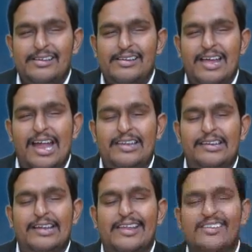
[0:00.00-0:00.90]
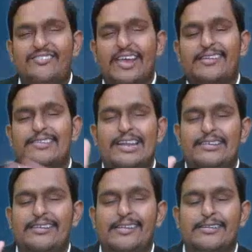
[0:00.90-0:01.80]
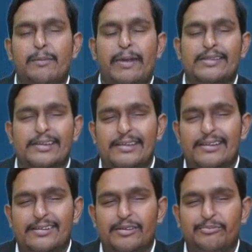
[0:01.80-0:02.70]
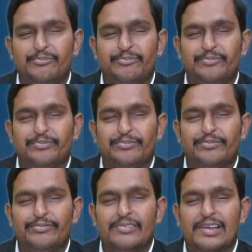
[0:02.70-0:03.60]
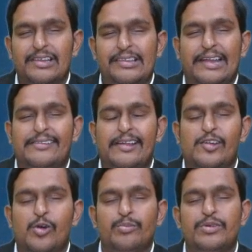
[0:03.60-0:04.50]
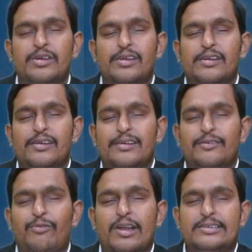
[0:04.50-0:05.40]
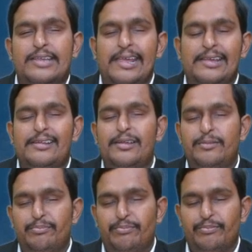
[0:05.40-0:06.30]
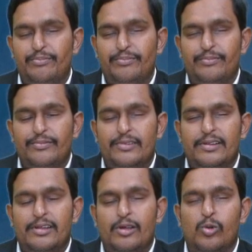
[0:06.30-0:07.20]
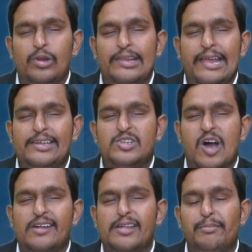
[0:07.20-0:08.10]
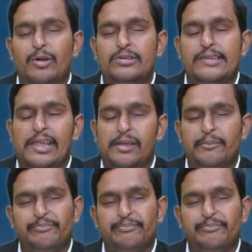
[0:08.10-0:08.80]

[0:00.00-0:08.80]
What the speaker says: And let us fix that this is the percentage. Let's assume for tea, rule 8 talks about tea.